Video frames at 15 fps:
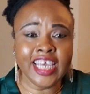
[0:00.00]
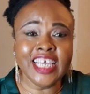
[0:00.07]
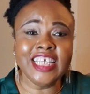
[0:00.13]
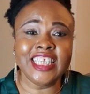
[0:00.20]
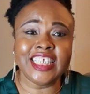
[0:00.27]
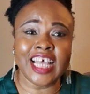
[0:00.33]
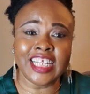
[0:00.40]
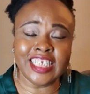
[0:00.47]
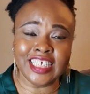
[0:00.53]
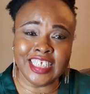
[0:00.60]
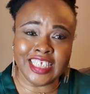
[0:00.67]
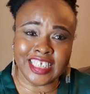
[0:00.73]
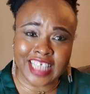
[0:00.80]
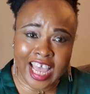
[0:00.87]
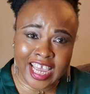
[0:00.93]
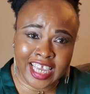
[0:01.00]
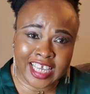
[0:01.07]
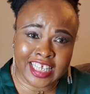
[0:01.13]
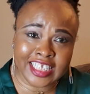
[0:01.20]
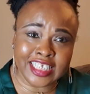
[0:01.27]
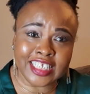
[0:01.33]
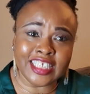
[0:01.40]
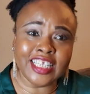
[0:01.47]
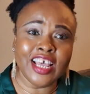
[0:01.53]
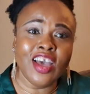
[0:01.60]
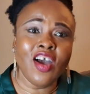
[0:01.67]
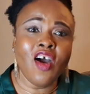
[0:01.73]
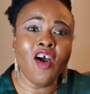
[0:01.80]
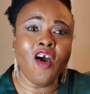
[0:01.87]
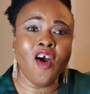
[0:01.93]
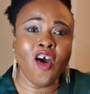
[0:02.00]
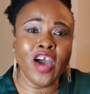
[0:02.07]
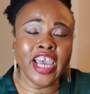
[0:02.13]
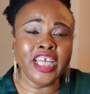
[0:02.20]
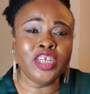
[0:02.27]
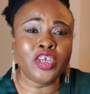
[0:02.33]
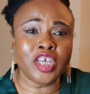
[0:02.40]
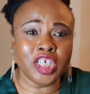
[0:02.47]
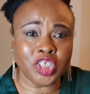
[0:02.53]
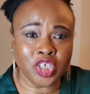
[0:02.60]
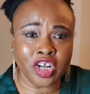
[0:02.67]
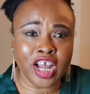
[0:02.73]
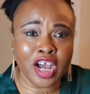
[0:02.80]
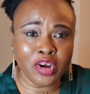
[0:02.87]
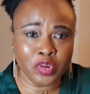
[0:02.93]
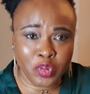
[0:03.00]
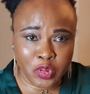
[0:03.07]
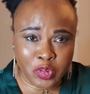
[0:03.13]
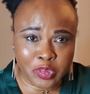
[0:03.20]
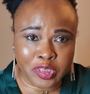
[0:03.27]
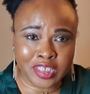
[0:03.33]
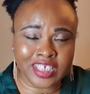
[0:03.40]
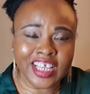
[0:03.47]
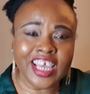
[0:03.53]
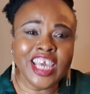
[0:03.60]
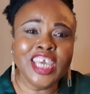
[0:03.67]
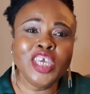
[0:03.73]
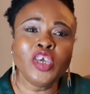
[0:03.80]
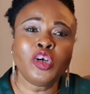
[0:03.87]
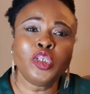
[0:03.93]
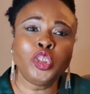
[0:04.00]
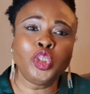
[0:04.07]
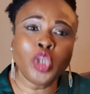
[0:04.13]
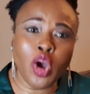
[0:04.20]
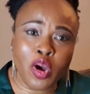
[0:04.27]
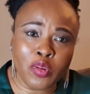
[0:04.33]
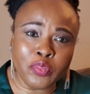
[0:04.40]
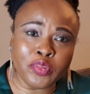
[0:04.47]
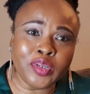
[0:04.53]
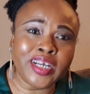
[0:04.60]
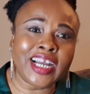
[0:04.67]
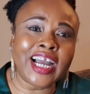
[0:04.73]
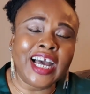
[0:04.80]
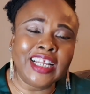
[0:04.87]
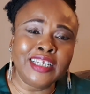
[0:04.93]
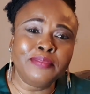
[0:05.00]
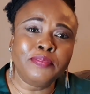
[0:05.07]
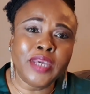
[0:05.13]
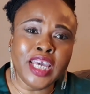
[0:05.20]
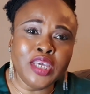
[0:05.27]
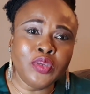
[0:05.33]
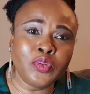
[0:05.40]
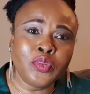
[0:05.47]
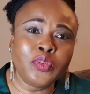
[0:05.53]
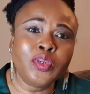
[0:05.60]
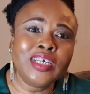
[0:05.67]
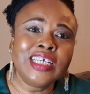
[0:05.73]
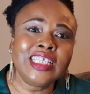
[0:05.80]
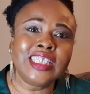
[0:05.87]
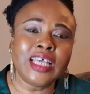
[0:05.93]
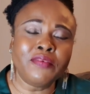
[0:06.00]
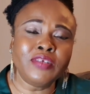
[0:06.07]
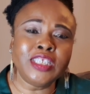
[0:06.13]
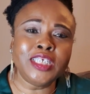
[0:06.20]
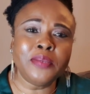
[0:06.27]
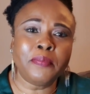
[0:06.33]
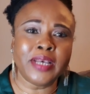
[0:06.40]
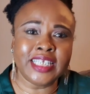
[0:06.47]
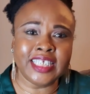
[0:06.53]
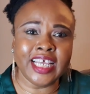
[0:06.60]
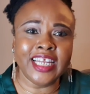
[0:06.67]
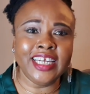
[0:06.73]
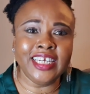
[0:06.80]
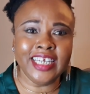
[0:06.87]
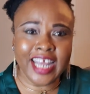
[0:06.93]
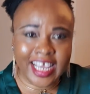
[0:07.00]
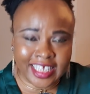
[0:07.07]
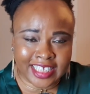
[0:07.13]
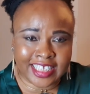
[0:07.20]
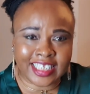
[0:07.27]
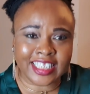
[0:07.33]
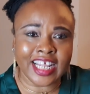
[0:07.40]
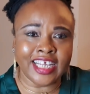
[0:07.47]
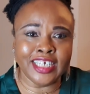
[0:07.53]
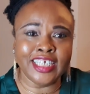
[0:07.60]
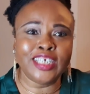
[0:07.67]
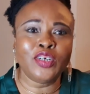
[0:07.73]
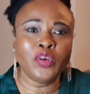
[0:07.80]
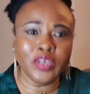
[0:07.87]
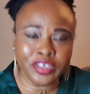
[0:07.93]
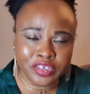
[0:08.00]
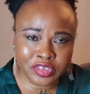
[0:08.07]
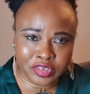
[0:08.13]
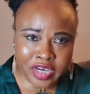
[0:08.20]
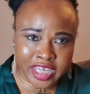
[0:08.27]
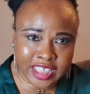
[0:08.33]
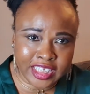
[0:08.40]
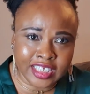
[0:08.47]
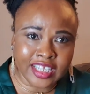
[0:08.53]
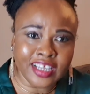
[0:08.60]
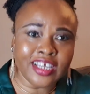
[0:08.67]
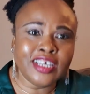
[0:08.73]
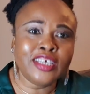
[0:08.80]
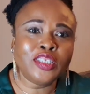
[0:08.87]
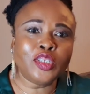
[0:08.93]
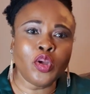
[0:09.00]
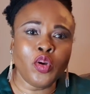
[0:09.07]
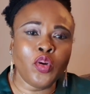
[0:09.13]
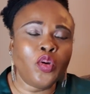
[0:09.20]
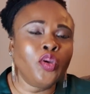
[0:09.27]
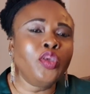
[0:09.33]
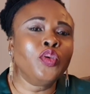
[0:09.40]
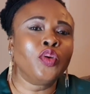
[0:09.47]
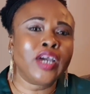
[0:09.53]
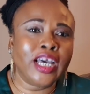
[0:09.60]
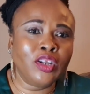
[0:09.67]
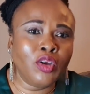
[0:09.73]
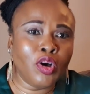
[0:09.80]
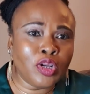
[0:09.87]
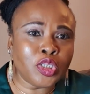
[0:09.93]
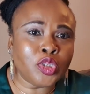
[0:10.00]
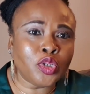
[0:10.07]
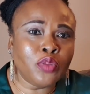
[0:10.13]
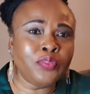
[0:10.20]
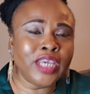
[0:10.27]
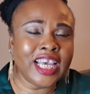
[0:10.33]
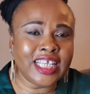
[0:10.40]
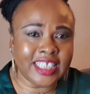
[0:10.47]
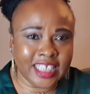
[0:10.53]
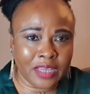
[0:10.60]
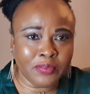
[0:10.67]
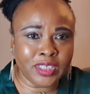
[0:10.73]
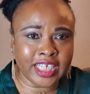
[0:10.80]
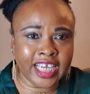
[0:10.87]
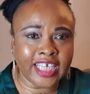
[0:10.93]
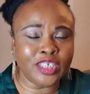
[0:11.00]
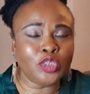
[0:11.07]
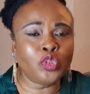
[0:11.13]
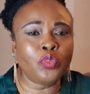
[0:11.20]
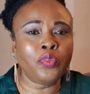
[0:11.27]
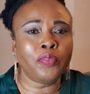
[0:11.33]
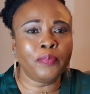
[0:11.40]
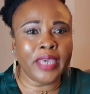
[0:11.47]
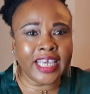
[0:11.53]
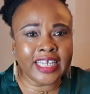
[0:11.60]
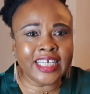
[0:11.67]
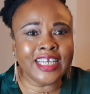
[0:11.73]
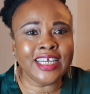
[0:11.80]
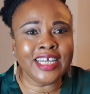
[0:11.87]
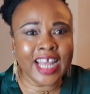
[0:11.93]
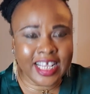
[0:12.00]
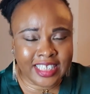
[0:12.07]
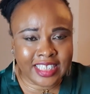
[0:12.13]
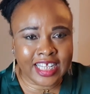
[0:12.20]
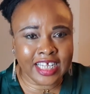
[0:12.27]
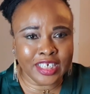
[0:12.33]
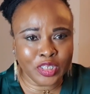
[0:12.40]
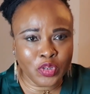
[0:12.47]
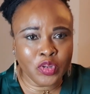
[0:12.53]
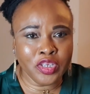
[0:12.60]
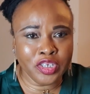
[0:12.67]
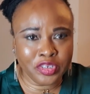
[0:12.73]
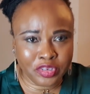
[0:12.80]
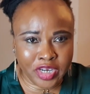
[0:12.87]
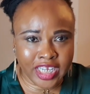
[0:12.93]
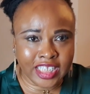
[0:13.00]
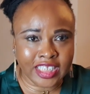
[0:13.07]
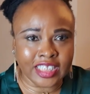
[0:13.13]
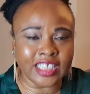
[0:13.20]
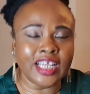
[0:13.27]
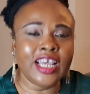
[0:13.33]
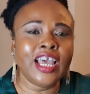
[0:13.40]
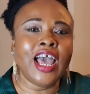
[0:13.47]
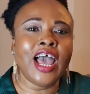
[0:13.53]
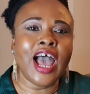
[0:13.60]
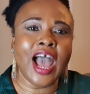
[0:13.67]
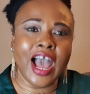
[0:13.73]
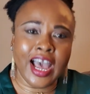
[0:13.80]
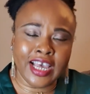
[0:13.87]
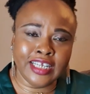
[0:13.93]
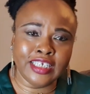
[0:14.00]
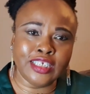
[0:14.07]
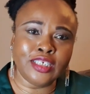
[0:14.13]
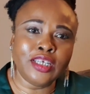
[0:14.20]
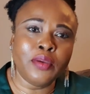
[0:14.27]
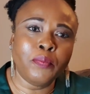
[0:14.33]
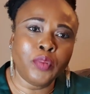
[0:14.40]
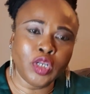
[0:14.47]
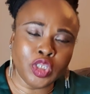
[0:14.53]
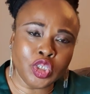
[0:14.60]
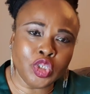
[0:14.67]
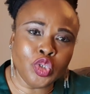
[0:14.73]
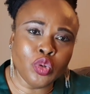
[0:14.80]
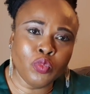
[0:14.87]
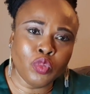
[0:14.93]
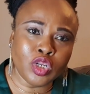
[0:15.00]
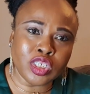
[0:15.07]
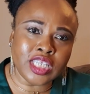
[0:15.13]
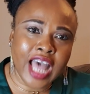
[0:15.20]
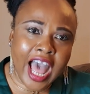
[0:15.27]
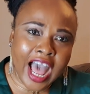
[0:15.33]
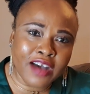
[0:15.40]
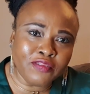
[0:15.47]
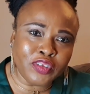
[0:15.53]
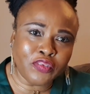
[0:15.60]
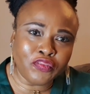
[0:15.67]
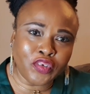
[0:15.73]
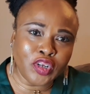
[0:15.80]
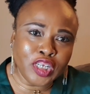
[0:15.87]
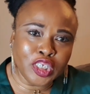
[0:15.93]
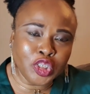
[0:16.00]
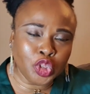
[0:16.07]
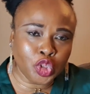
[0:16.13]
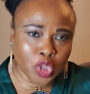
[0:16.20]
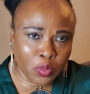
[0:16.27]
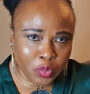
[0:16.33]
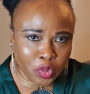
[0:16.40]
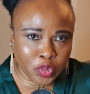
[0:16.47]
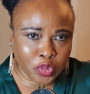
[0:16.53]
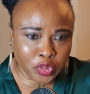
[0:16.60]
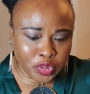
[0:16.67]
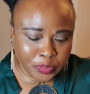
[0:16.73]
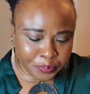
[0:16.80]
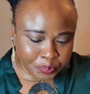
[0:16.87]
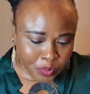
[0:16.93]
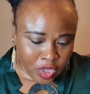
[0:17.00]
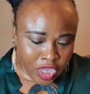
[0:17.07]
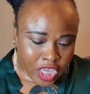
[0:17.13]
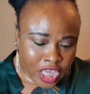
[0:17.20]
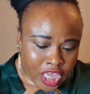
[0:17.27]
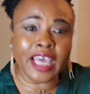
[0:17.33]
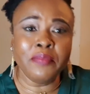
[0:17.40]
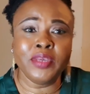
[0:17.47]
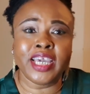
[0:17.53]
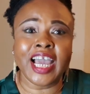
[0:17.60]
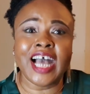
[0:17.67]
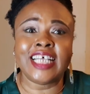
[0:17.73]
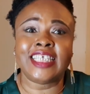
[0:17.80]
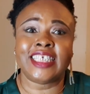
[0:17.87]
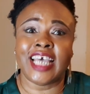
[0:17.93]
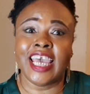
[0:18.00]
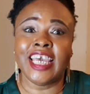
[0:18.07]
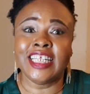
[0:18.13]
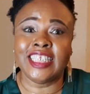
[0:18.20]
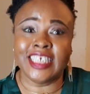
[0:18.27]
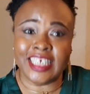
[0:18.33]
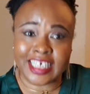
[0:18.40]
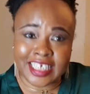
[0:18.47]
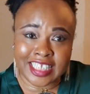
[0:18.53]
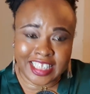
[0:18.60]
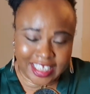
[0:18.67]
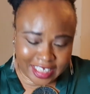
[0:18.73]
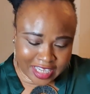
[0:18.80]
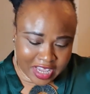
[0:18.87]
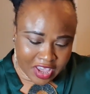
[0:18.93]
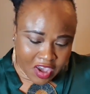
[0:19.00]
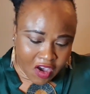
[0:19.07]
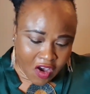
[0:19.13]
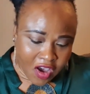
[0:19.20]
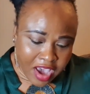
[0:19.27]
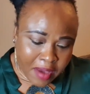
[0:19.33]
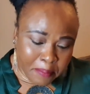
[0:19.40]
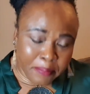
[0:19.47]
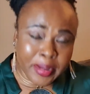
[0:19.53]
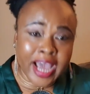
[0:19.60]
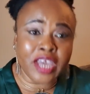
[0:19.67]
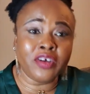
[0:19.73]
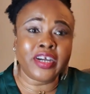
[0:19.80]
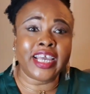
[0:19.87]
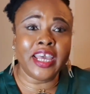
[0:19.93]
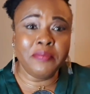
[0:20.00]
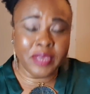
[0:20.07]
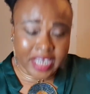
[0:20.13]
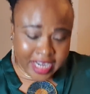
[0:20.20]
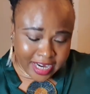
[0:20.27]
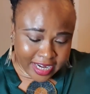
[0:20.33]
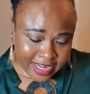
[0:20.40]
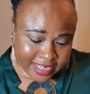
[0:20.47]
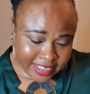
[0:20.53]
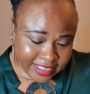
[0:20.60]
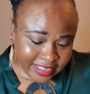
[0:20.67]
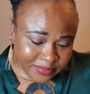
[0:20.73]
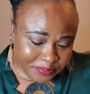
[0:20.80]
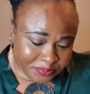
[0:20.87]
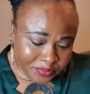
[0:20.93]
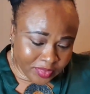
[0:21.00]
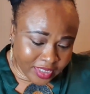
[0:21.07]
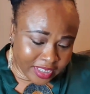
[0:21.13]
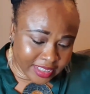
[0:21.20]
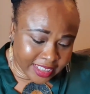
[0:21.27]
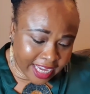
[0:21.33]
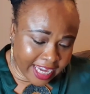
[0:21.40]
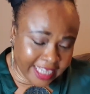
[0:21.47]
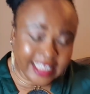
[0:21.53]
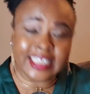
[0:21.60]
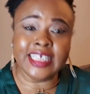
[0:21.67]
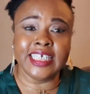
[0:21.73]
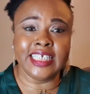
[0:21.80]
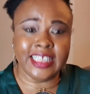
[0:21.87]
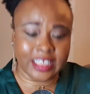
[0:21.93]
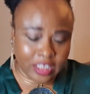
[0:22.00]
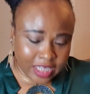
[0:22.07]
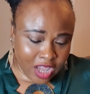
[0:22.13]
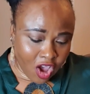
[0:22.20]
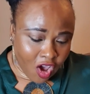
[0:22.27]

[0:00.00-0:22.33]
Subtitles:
in certain science or educational roles. Your job can pay you 70% less than the going rate. So you can also be exempted to be paid less than the going rate, but you must have the following job code: chemical scientist, biochemical scientist,